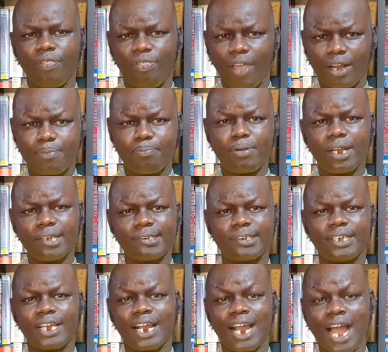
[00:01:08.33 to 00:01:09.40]
that
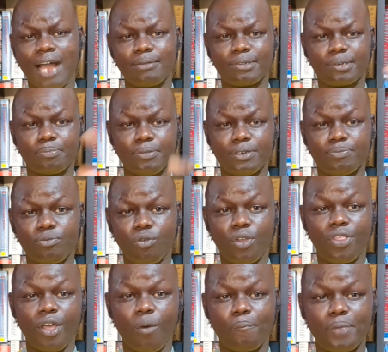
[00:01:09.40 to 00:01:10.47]
blessing comes with
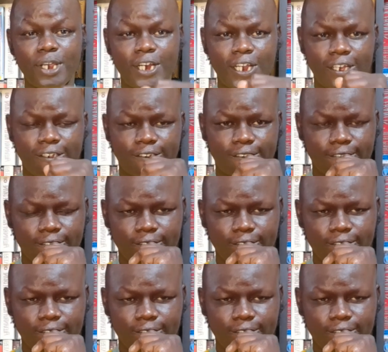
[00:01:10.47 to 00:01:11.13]
the obedience.